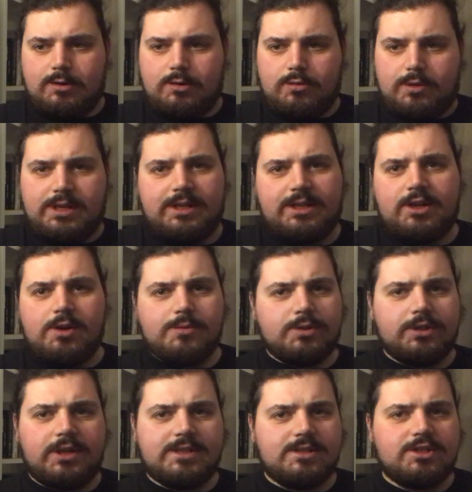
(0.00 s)
when it comes to
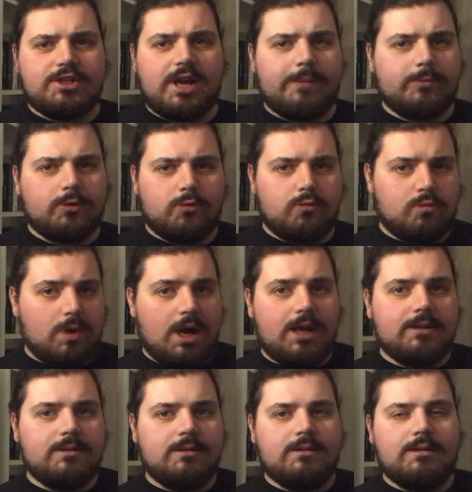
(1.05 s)
the chapter
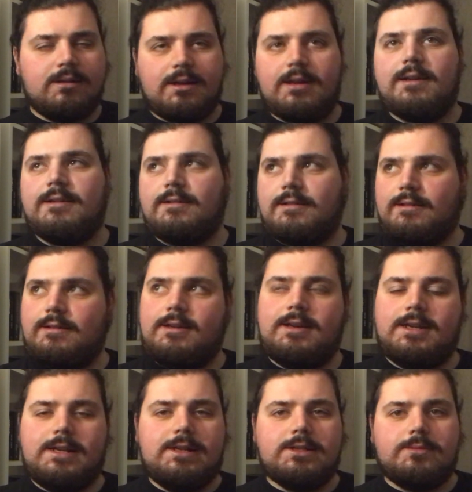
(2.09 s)
one,
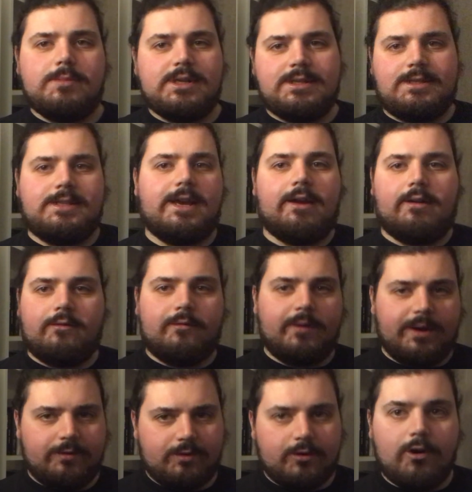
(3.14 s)
it is my second
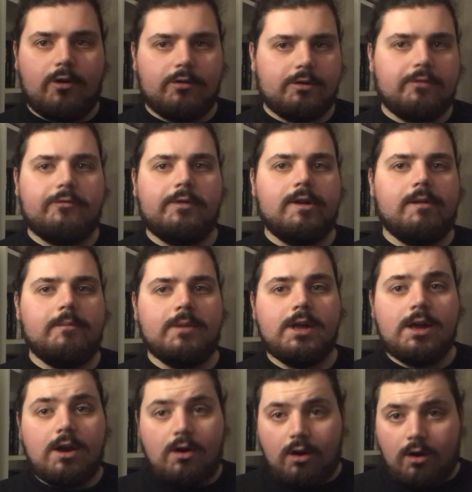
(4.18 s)
favorite horror film,
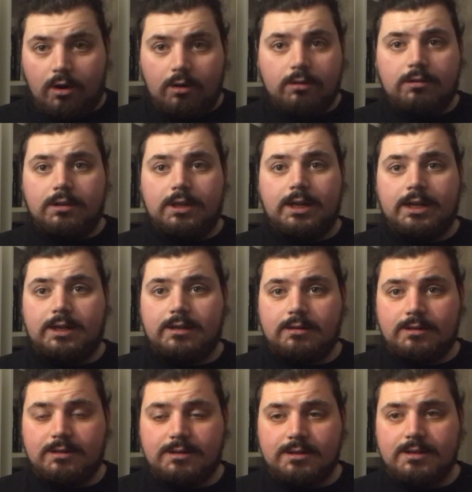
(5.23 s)
only
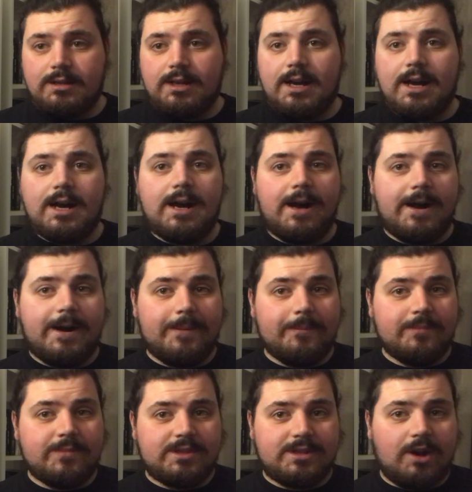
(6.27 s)
uh,
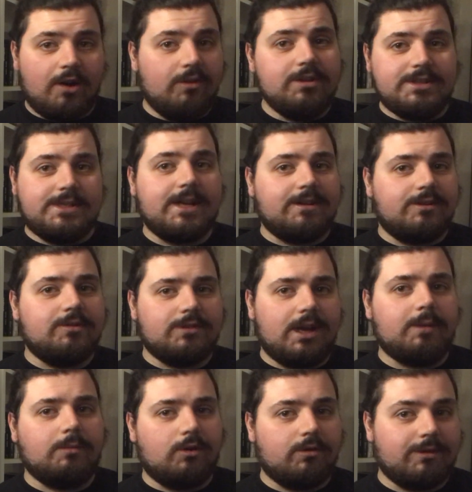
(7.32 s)
only second to
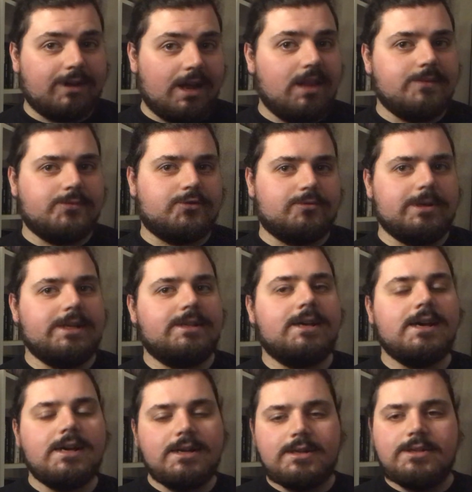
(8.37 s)
Nightmare on Elm Street.
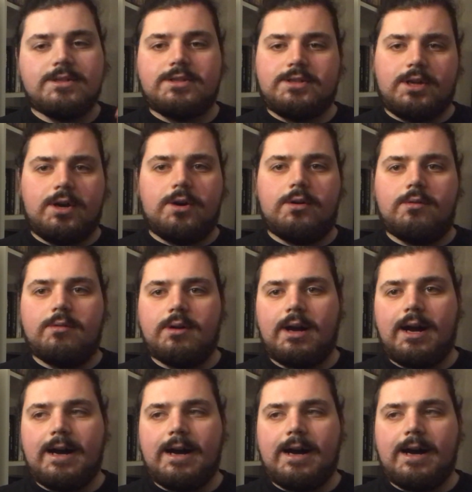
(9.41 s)
So,